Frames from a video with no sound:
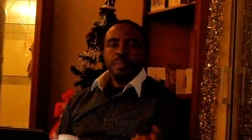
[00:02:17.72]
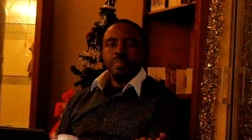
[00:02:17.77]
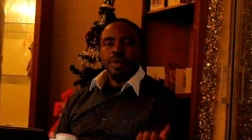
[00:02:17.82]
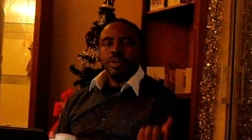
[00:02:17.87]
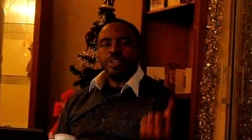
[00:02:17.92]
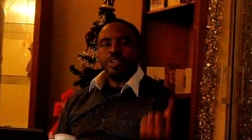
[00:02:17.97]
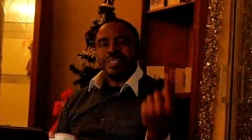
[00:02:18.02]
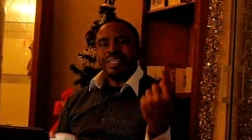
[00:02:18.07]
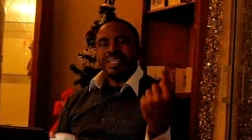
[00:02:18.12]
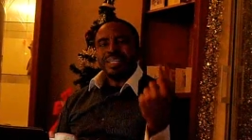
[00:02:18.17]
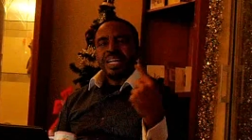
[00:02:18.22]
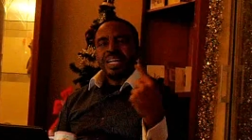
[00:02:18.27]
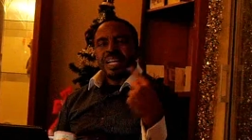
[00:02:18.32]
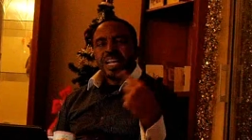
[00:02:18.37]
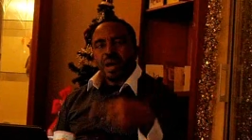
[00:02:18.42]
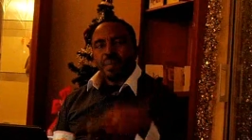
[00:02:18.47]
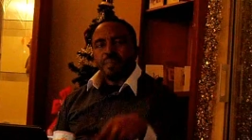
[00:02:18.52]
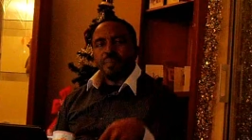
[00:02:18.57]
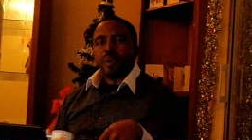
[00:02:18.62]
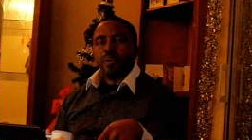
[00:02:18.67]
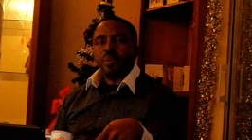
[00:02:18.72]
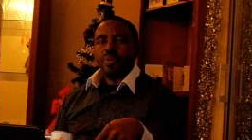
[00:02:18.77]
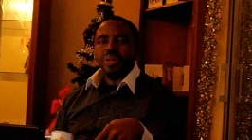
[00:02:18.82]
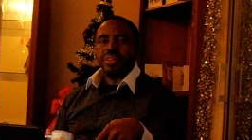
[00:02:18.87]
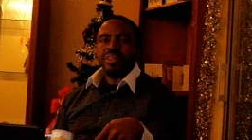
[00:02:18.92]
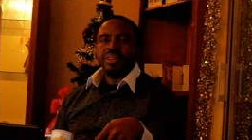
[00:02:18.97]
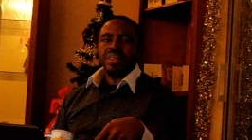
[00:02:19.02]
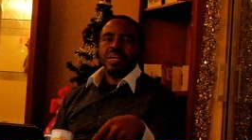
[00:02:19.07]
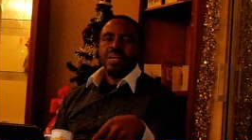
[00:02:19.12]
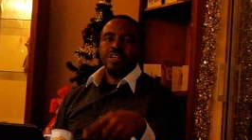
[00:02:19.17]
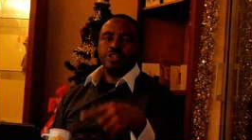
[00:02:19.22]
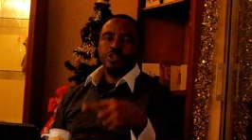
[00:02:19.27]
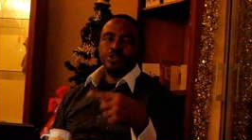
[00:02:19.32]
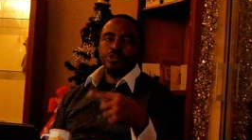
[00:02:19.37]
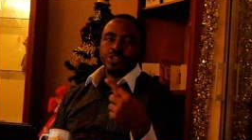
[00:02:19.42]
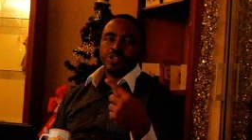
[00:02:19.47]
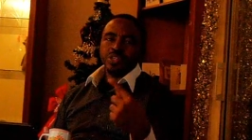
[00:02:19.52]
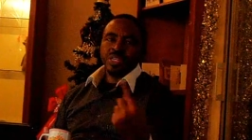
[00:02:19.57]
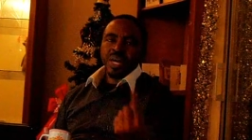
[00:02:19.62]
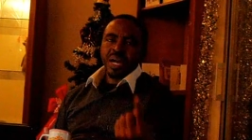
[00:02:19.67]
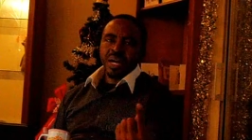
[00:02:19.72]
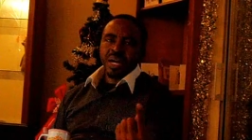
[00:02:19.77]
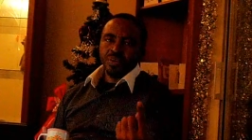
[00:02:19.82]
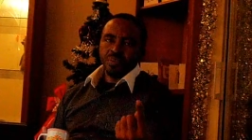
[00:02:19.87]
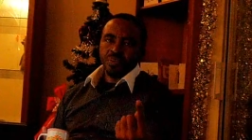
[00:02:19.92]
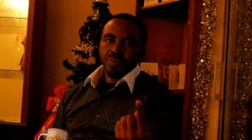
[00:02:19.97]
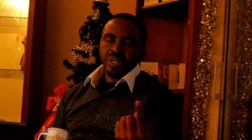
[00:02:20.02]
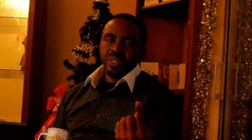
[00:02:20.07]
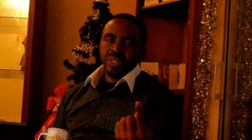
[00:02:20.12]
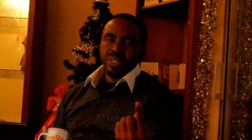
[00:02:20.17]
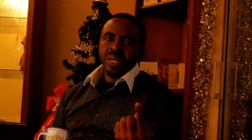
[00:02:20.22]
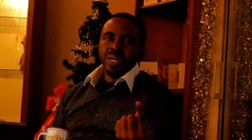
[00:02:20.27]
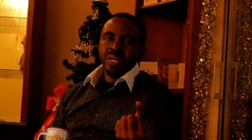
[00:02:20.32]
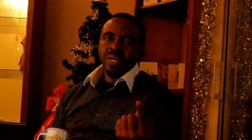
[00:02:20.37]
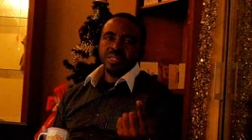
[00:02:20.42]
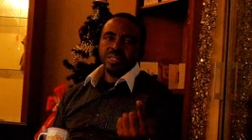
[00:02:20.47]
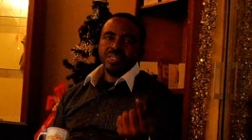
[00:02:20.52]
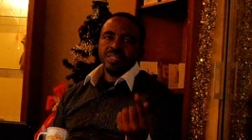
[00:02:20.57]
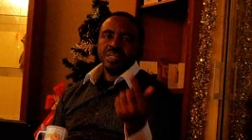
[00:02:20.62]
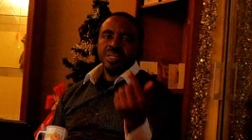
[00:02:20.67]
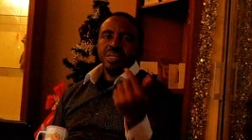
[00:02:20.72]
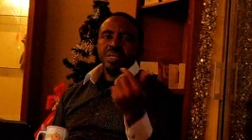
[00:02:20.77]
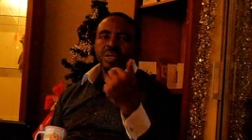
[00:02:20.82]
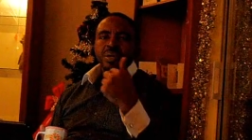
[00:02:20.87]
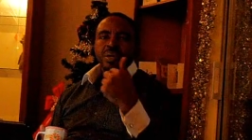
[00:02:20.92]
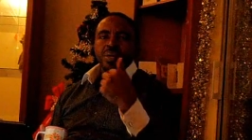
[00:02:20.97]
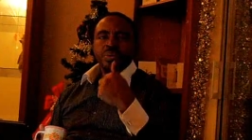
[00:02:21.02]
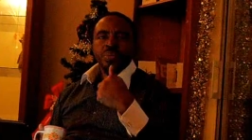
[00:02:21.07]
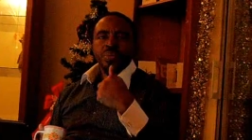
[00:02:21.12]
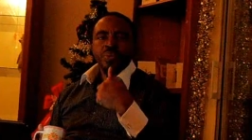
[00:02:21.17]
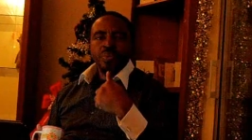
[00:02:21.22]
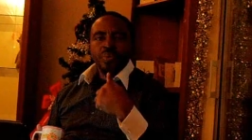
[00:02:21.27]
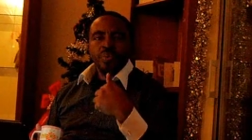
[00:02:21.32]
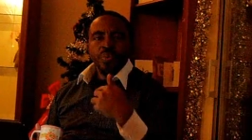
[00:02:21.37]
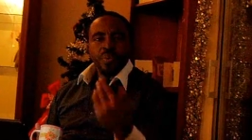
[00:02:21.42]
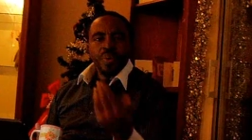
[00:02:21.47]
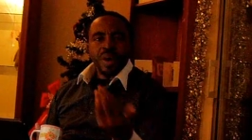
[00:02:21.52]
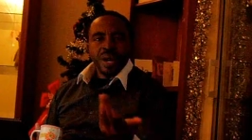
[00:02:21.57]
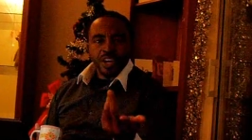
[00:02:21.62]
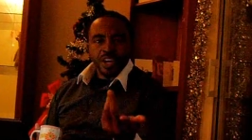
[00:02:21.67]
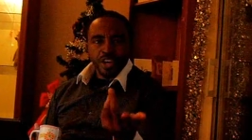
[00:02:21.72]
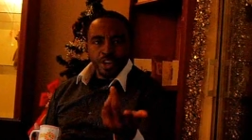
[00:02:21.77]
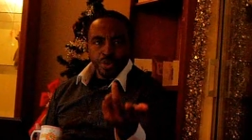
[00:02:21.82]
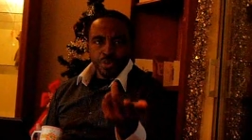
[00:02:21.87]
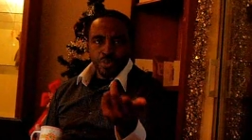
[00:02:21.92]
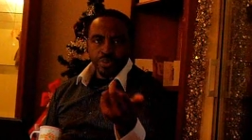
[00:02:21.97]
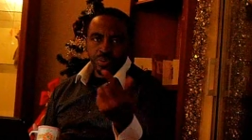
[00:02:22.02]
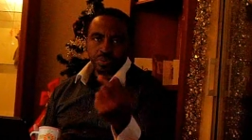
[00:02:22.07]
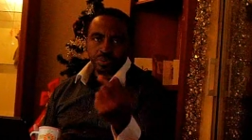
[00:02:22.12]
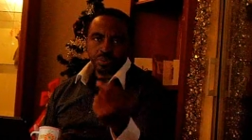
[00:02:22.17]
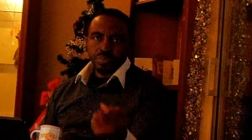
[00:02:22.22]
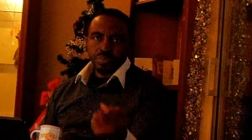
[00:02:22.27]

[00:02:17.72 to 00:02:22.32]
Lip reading: But the number one thing to start with is, who are you?